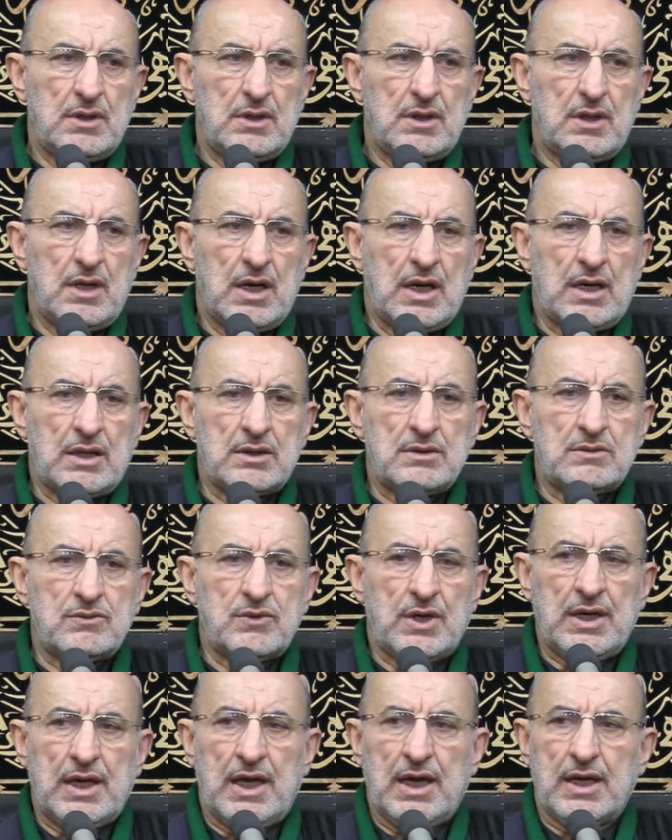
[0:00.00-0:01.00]
And
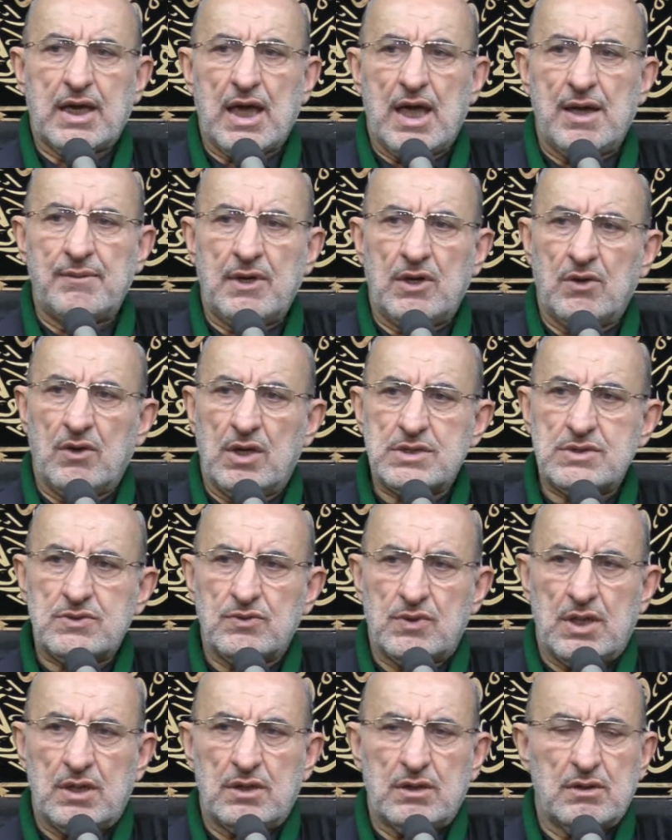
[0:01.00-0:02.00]
when he came, he was
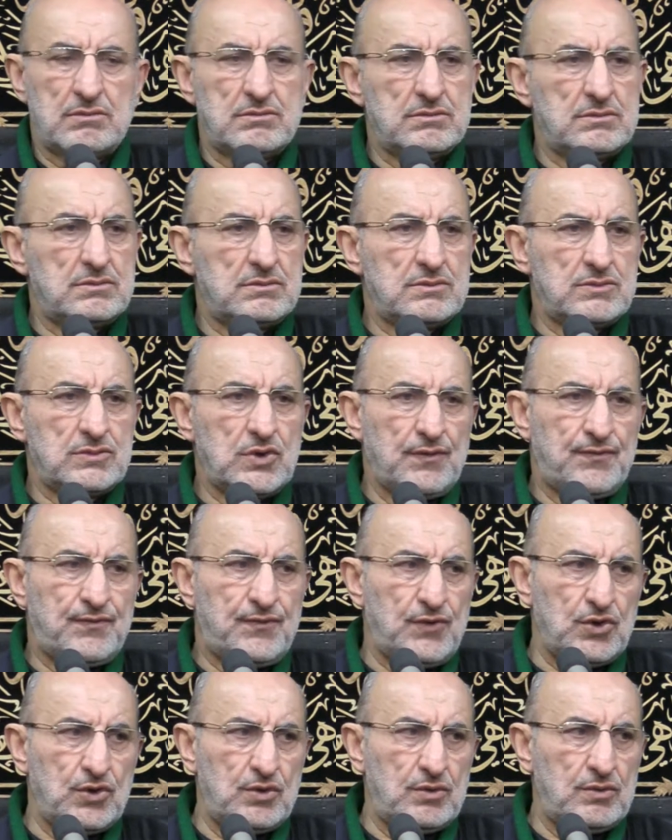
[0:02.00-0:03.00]
with
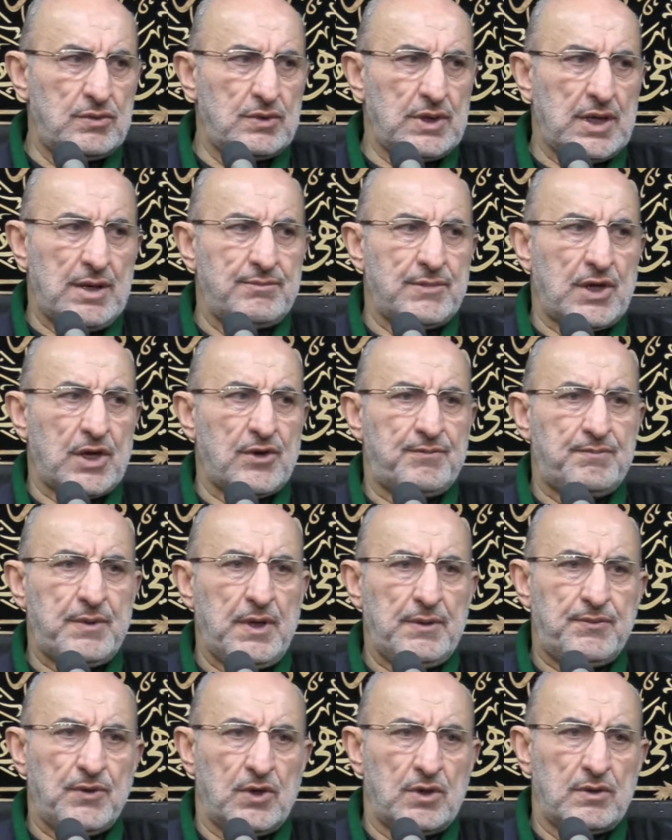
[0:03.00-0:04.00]
few number of
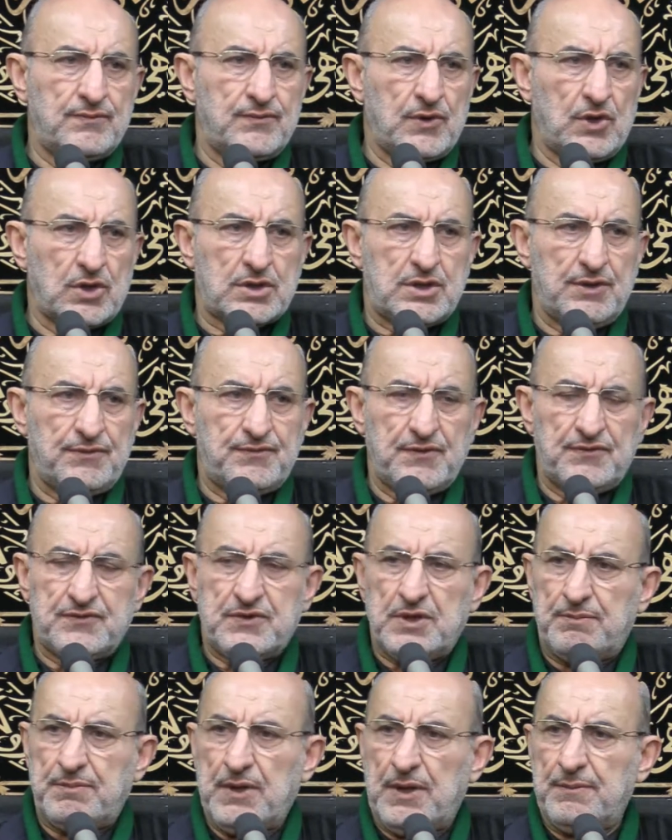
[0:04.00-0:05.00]
people, 40,
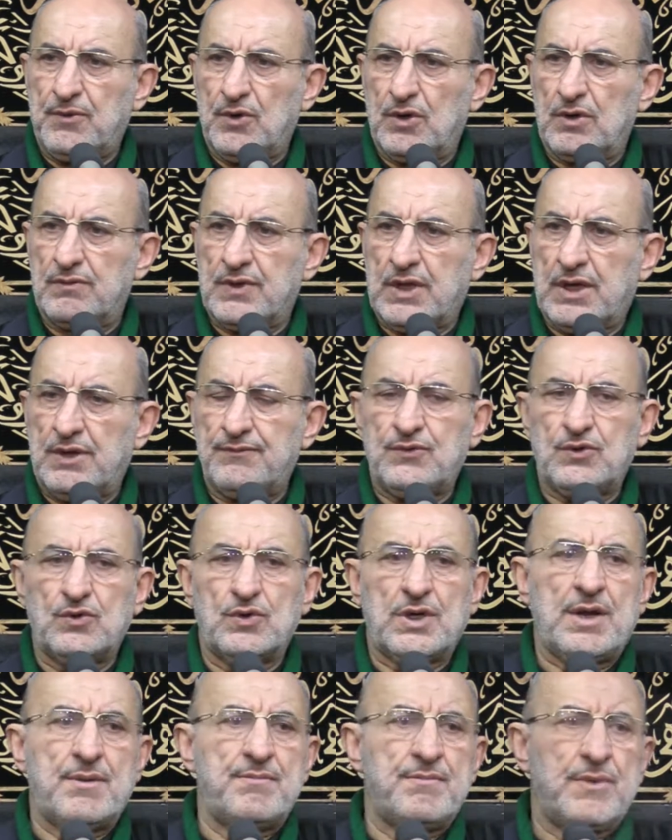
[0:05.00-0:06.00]
50 people, very few
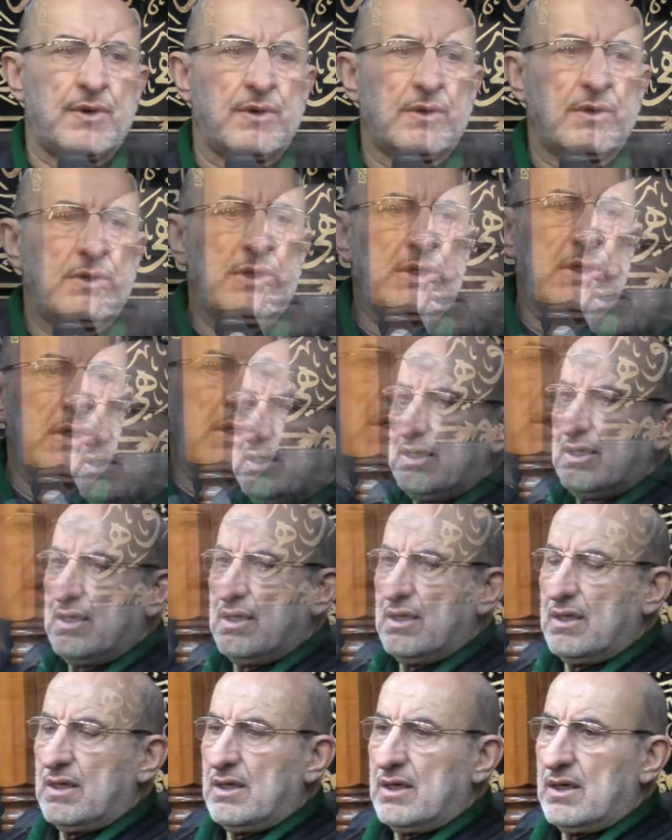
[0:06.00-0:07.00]
number.
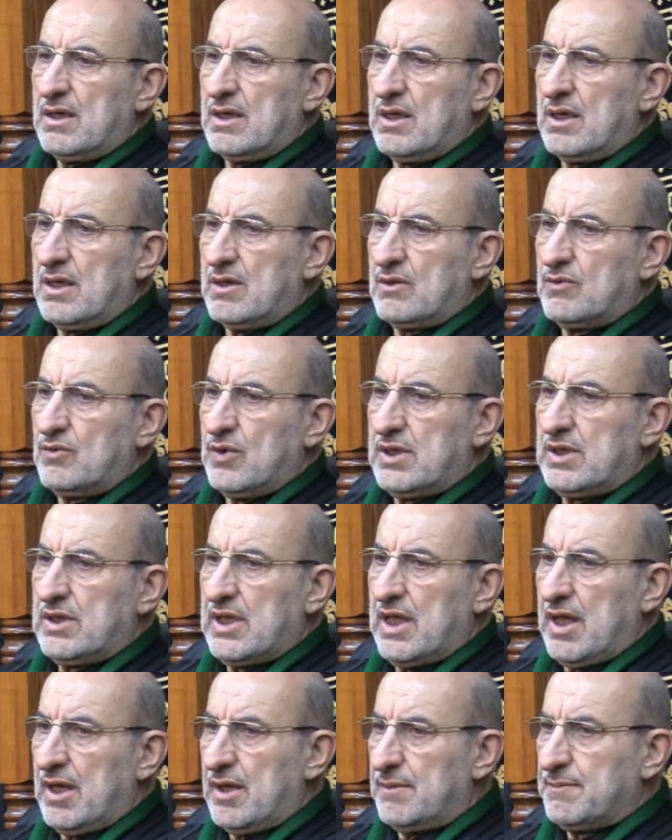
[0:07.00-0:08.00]
With
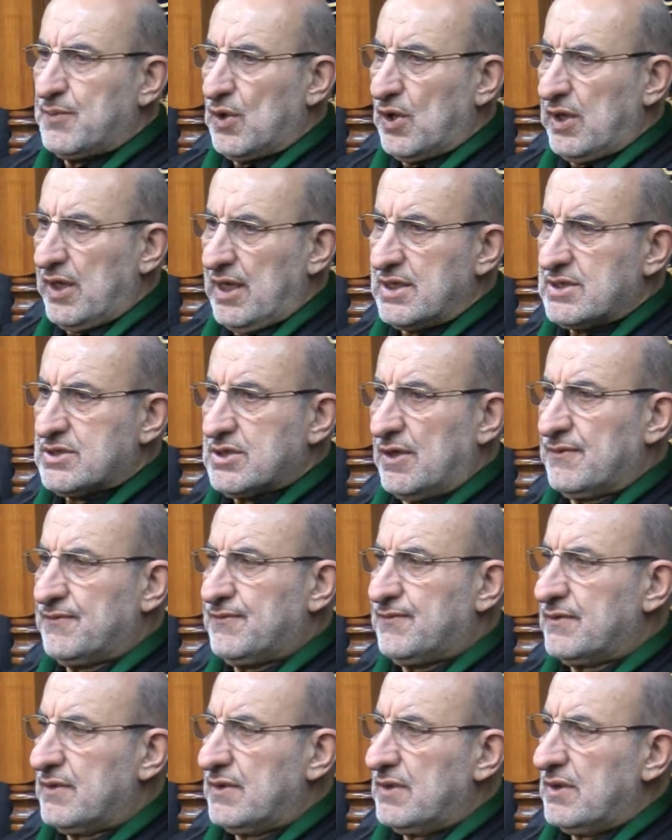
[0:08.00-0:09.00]
the police of
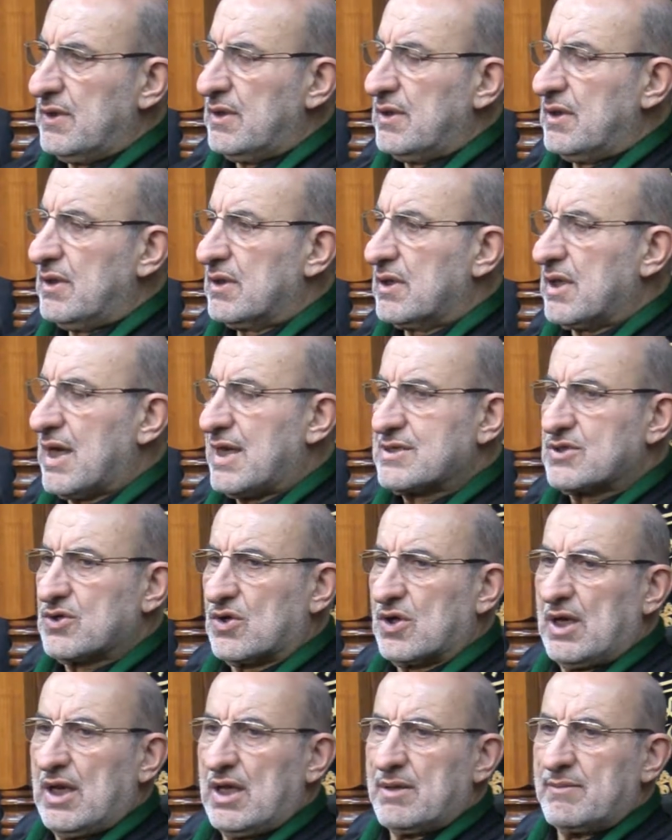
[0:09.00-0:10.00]
Qasr
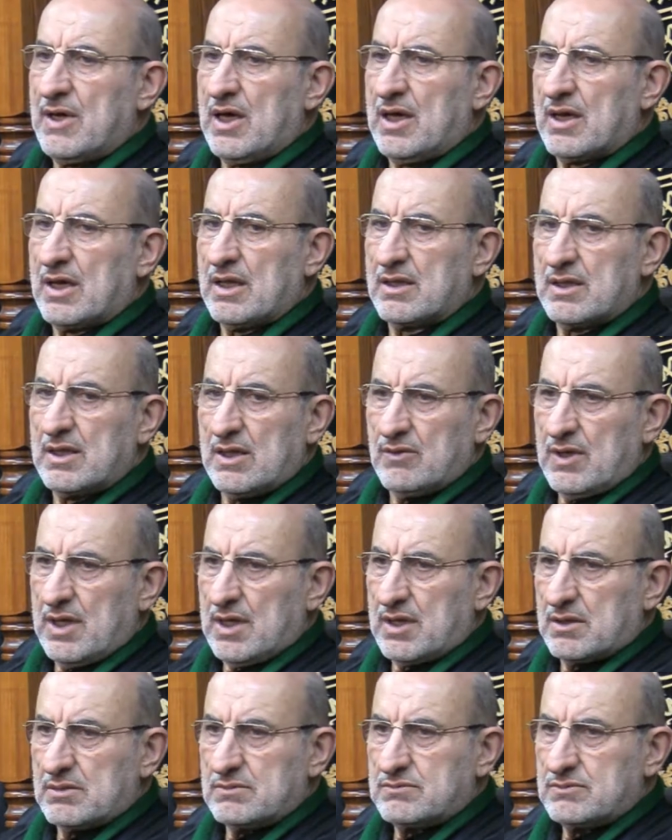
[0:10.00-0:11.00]
al-Ibara, they
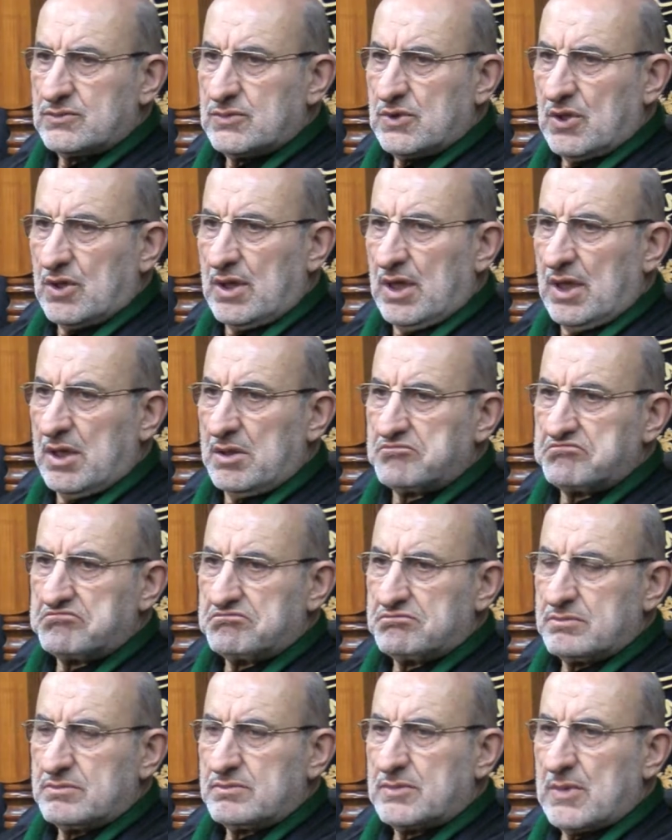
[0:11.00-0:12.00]
were only
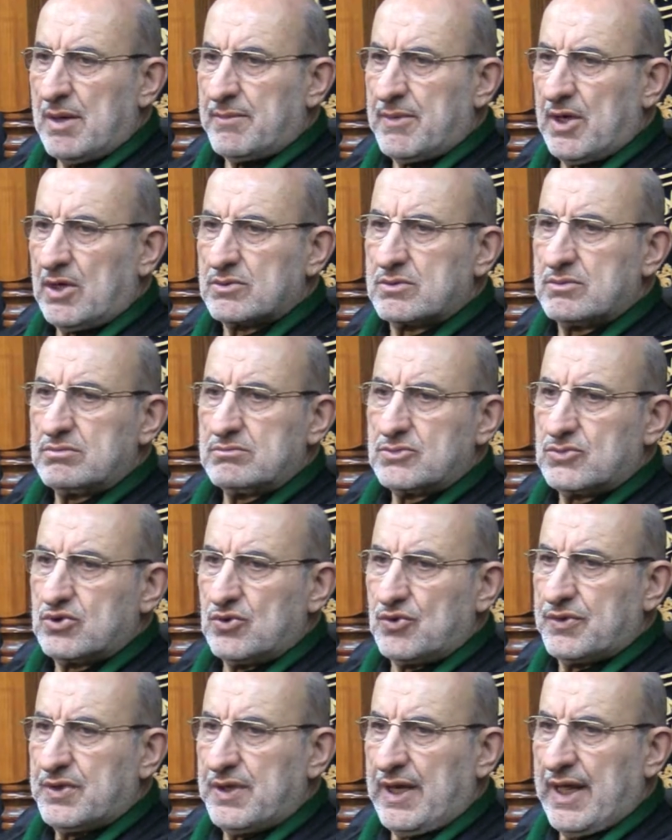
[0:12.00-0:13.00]
about
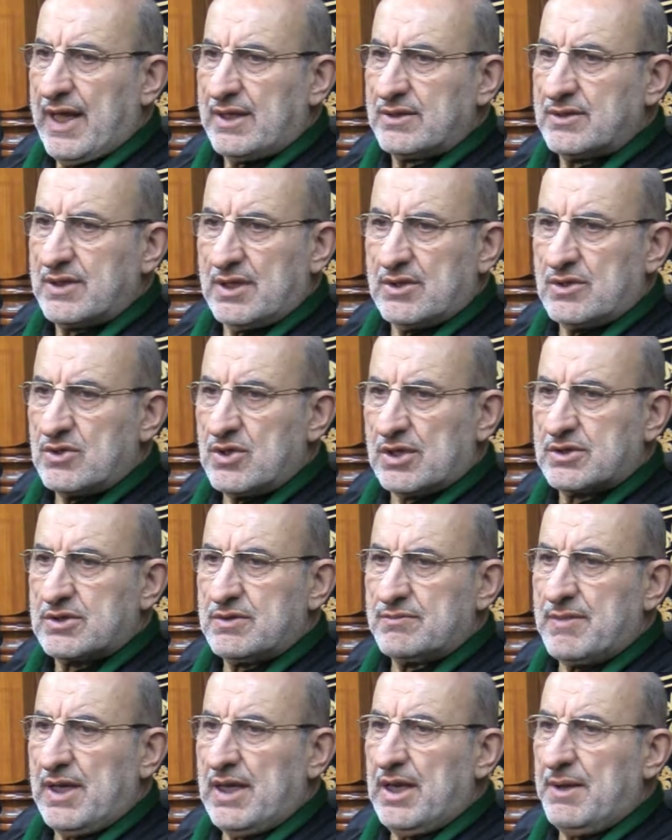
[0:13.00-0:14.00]
200-300, not
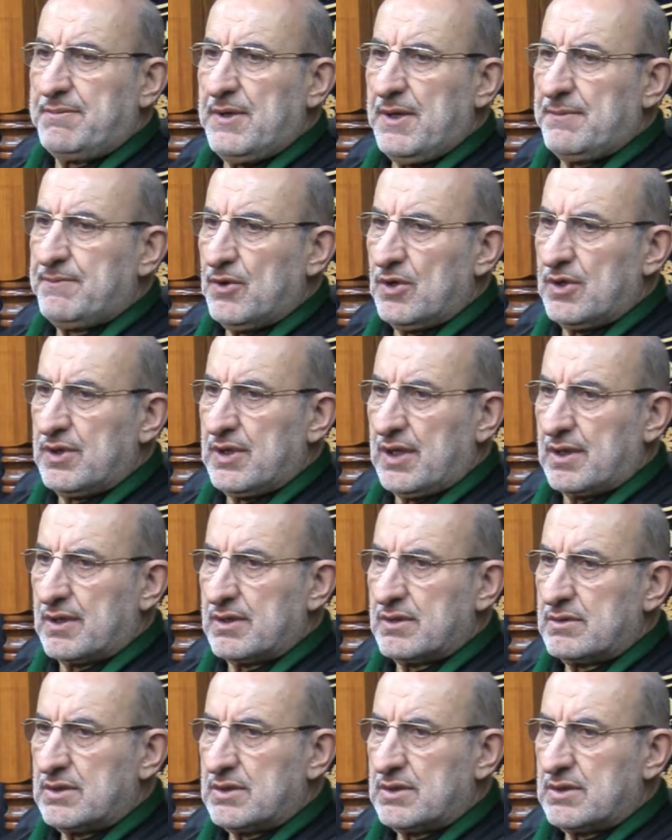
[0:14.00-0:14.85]
many people there.